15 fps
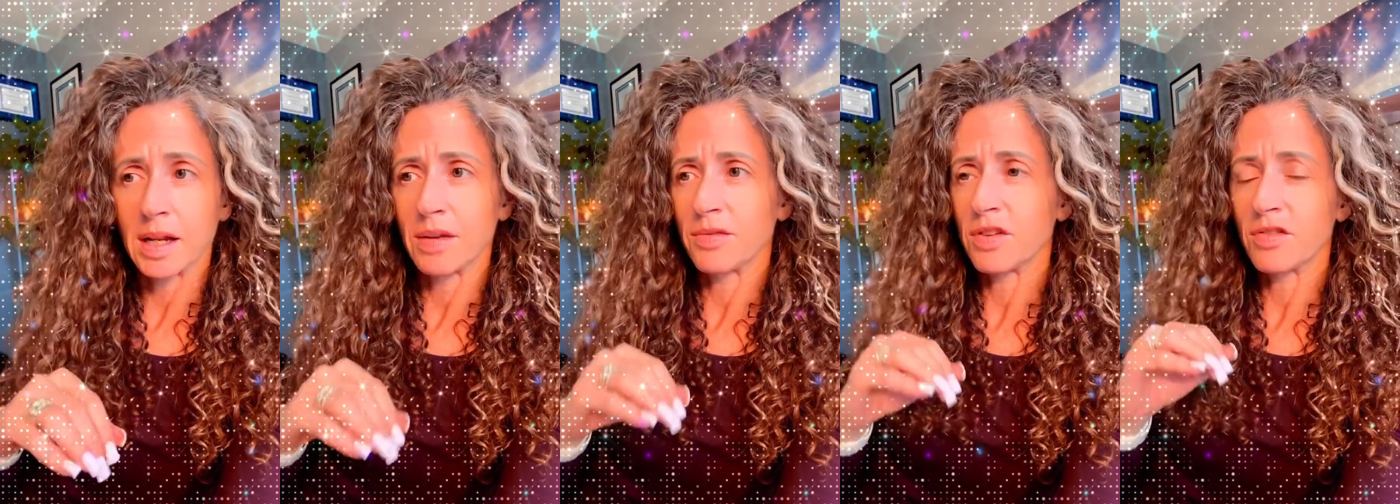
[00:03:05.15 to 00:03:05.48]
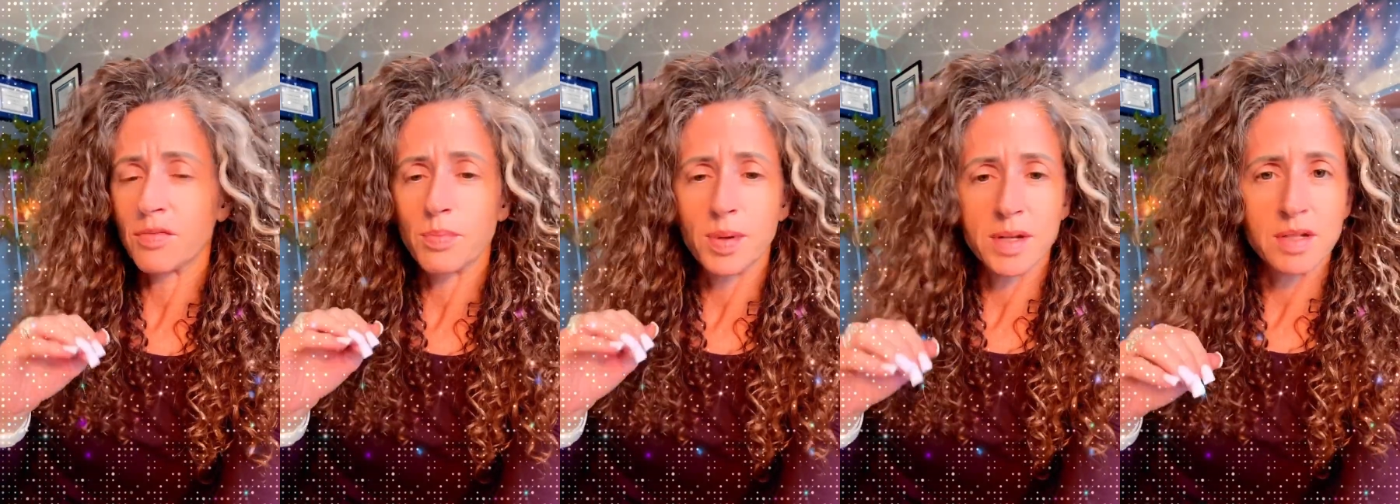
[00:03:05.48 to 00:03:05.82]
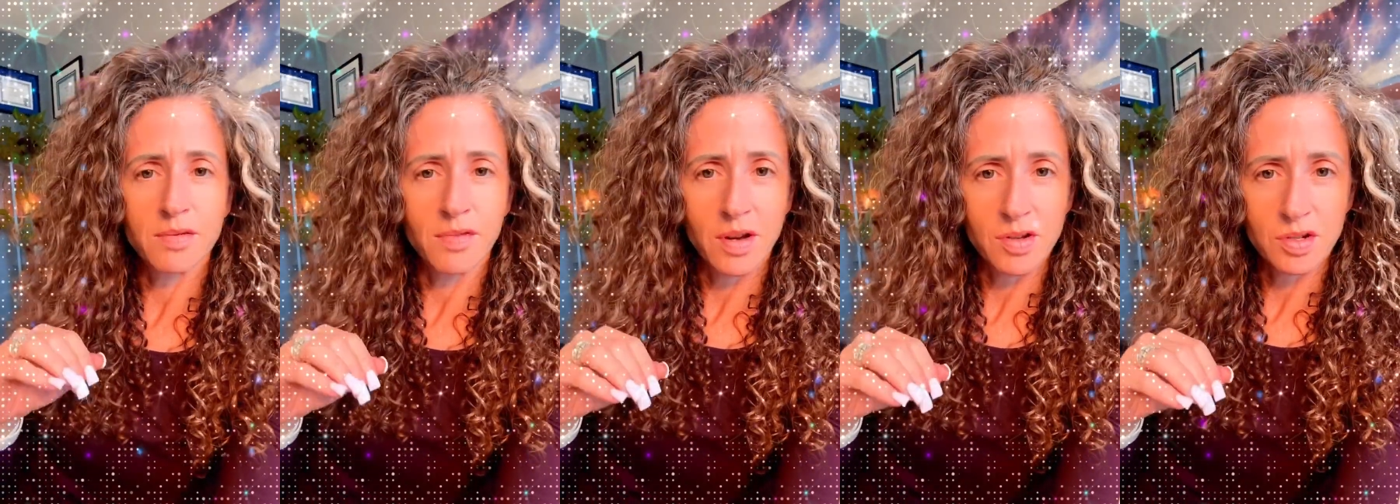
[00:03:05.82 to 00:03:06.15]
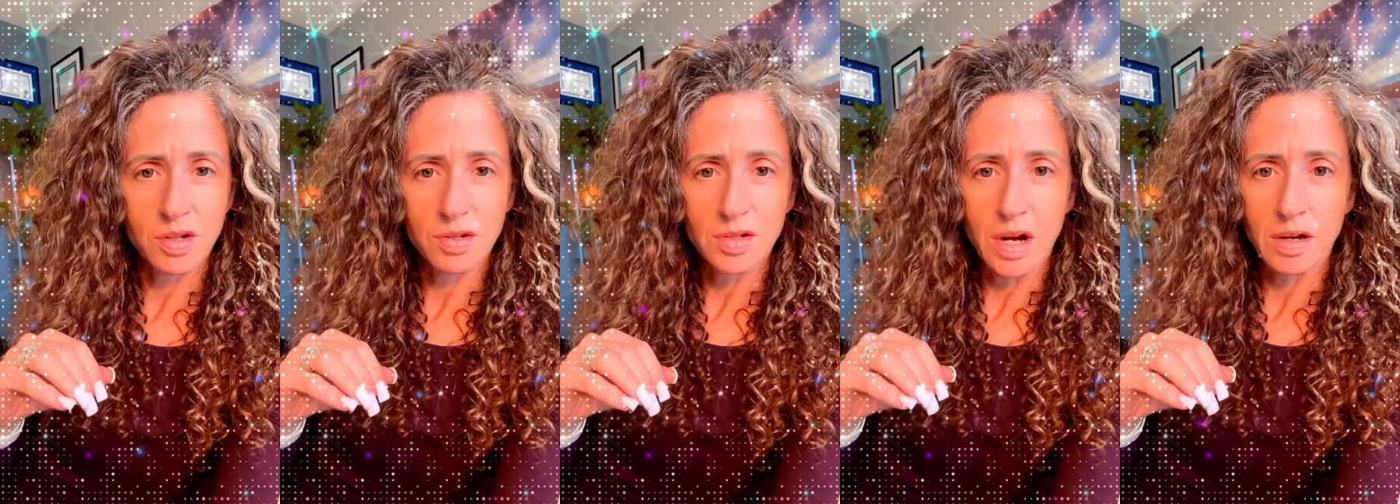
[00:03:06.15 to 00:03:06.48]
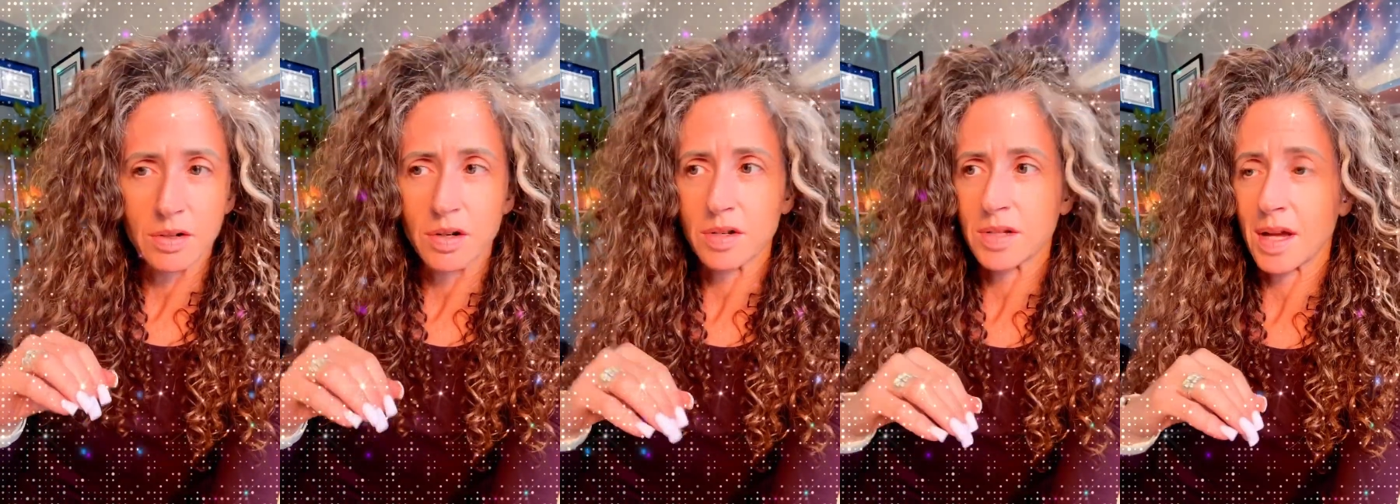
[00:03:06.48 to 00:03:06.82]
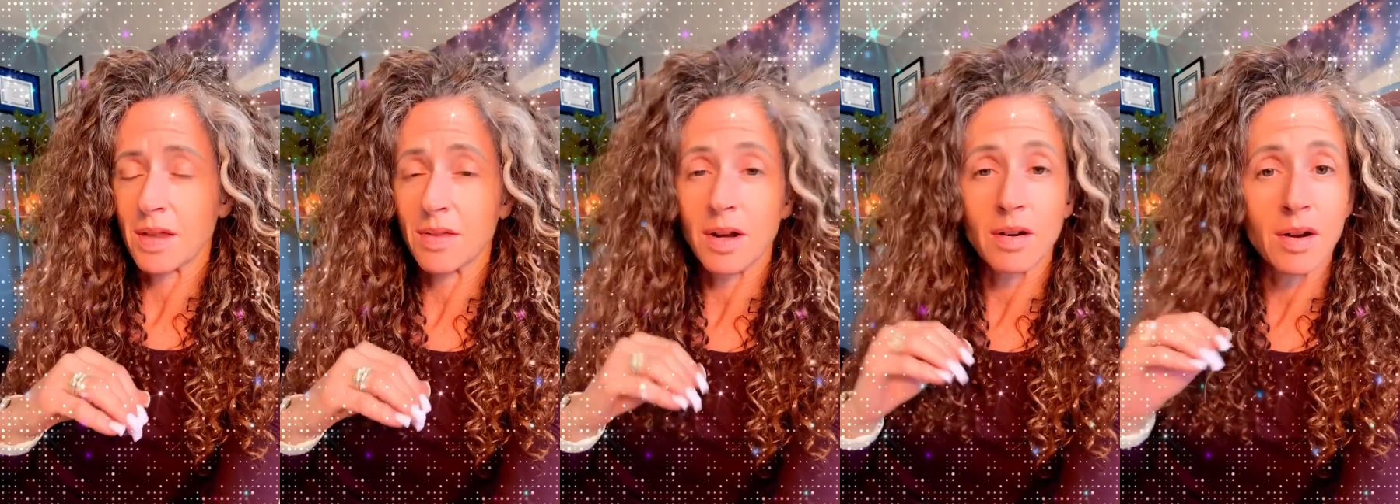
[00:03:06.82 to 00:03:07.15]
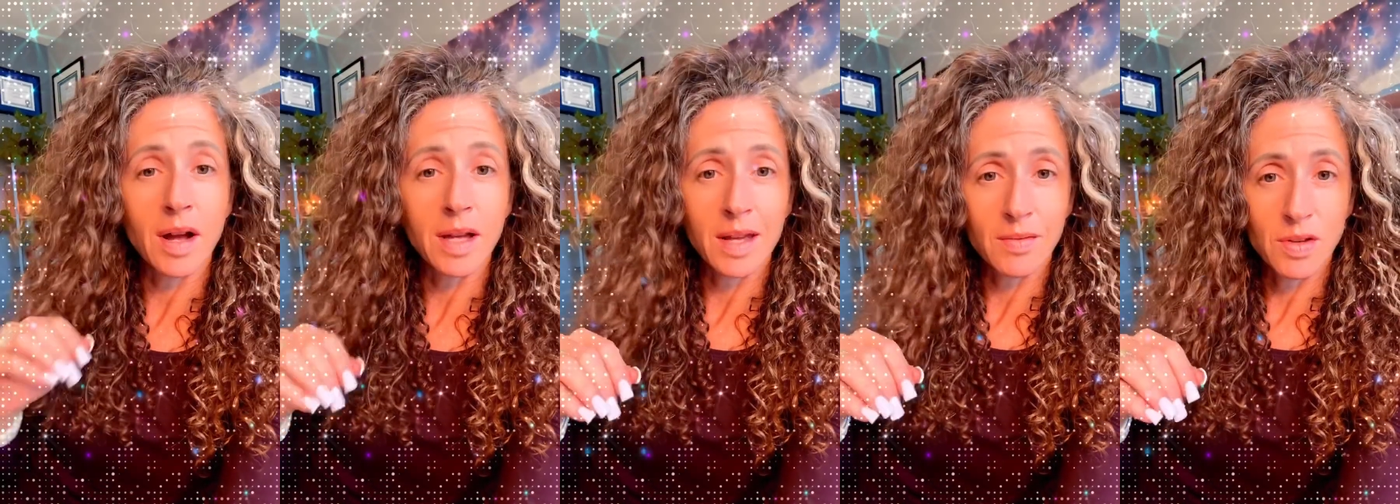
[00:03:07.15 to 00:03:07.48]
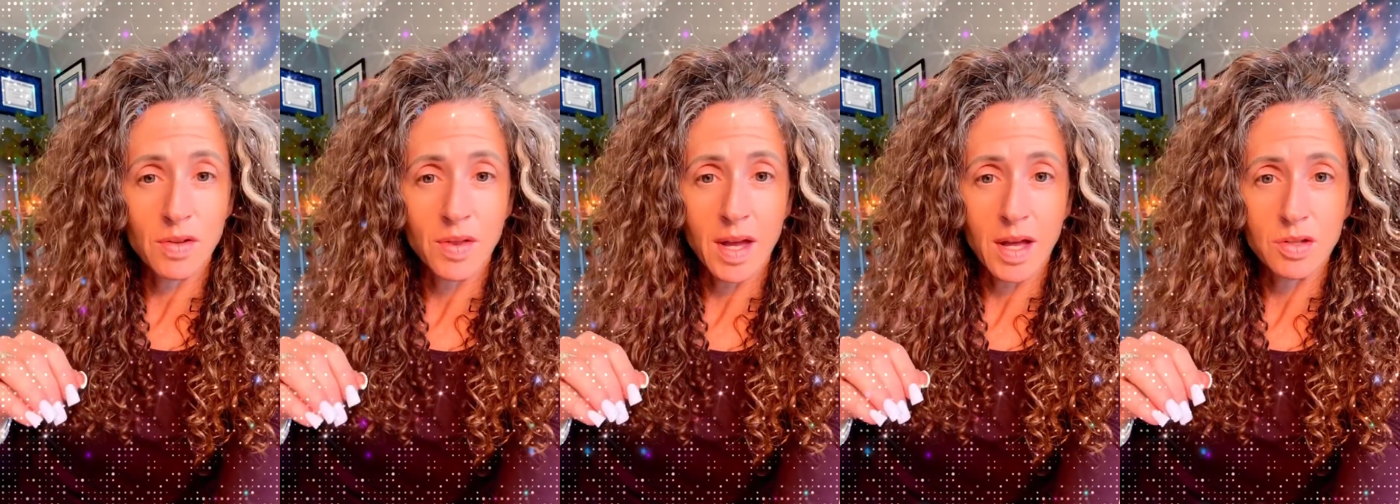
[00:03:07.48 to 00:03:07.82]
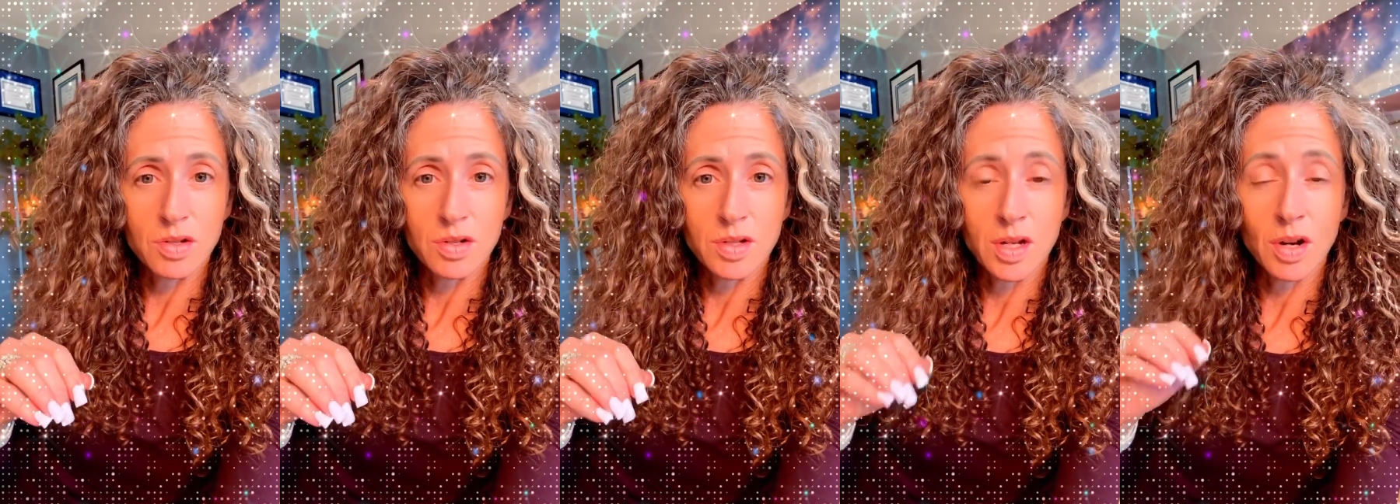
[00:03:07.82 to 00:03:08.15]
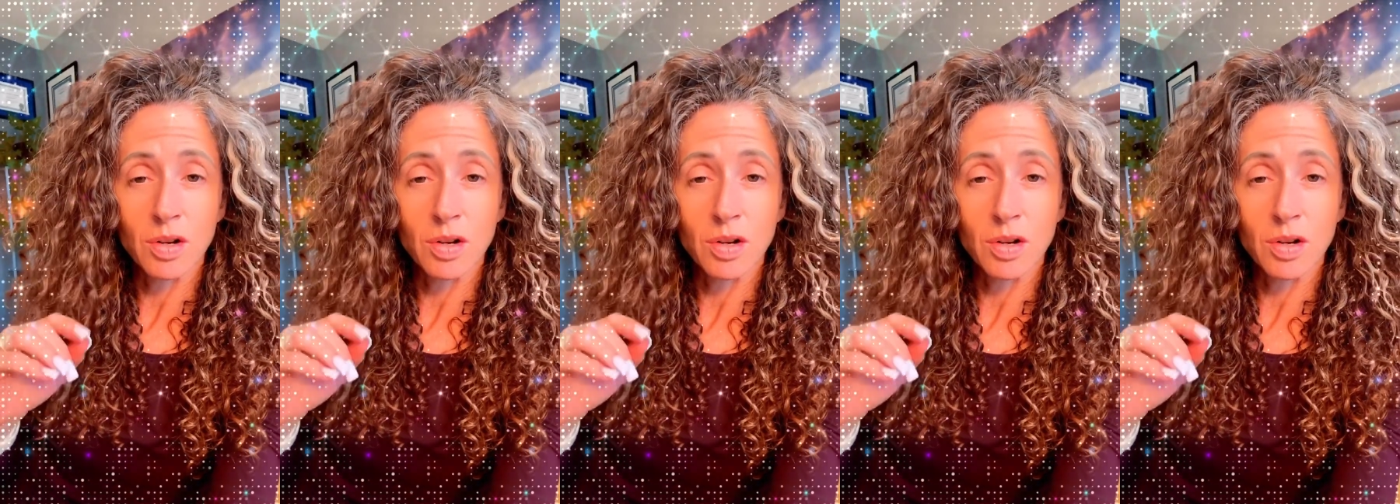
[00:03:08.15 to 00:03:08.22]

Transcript: if you've been to functional doctors and they're not giving you the answers that